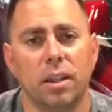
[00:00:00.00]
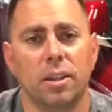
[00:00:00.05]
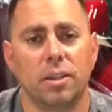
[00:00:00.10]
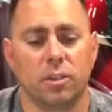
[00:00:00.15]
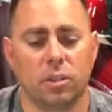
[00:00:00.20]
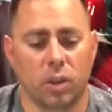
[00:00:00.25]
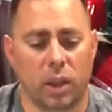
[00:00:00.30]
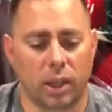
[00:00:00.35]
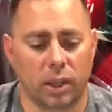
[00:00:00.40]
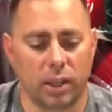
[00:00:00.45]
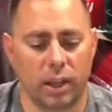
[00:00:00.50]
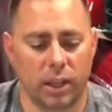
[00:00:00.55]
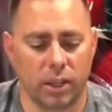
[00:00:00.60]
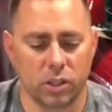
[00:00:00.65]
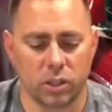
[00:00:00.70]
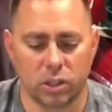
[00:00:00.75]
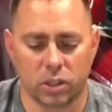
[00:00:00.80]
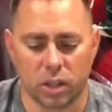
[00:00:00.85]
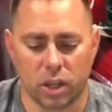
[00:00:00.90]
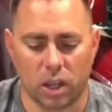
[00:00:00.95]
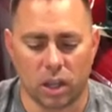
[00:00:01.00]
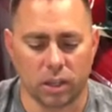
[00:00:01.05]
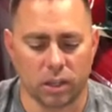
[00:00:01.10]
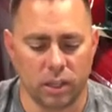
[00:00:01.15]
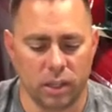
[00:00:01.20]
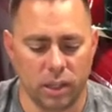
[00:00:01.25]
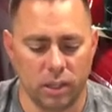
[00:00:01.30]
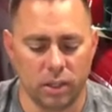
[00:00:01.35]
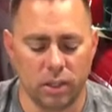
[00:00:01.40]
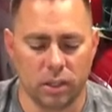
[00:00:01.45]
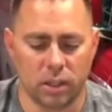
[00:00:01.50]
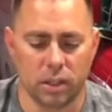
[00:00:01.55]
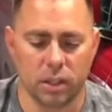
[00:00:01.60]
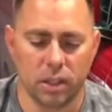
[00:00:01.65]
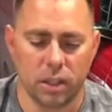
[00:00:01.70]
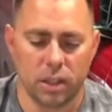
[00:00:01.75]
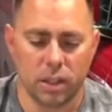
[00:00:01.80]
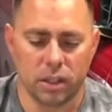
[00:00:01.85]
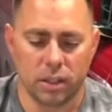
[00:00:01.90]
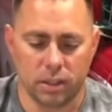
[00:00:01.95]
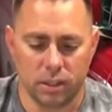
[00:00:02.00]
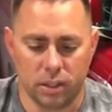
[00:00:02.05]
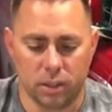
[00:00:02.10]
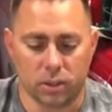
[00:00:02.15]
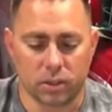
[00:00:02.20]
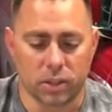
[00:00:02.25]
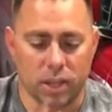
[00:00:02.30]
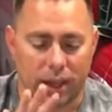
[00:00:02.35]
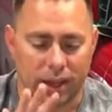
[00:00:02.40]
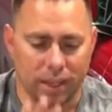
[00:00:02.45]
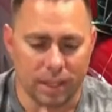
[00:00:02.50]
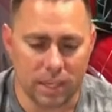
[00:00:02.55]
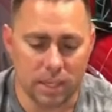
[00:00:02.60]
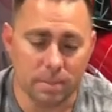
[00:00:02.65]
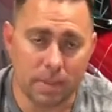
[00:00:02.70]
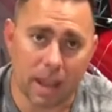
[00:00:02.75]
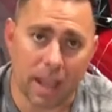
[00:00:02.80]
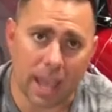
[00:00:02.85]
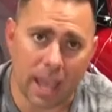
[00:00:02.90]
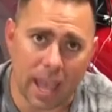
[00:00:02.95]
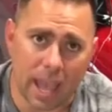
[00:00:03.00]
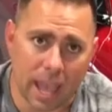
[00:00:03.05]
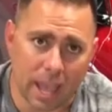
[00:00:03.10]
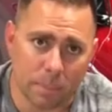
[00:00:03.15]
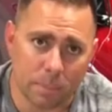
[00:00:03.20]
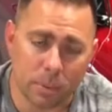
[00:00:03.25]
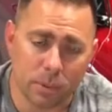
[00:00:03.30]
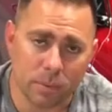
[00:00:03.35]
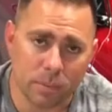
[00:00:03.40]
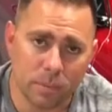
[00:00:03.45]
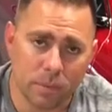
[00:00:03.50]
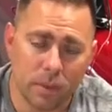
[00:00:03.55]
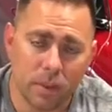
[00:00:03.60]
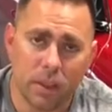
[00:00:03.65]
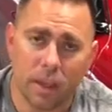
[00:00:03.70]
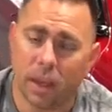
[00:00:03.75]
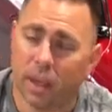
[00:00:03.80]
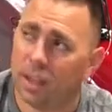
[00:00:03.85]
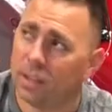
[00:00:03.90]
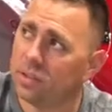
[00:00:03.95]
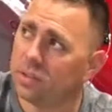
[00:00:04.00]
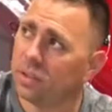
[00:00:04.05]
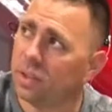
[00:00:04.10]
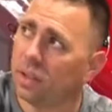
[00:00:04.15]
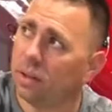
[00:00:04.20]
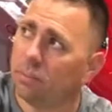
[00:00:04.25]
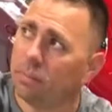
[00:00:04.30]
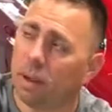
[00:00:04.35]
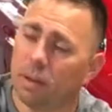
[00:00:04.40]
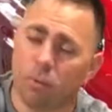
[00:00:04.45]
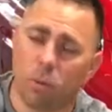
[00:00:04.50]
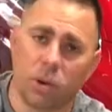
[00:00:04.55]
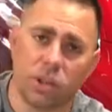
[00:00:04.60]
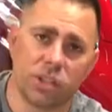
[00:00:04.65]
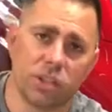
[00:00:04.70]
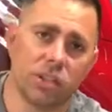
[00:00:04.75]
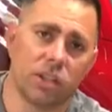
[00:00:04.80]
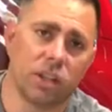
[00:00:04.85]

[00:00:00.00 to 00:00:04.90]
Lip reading: So I can actually talk into my app, and my voice is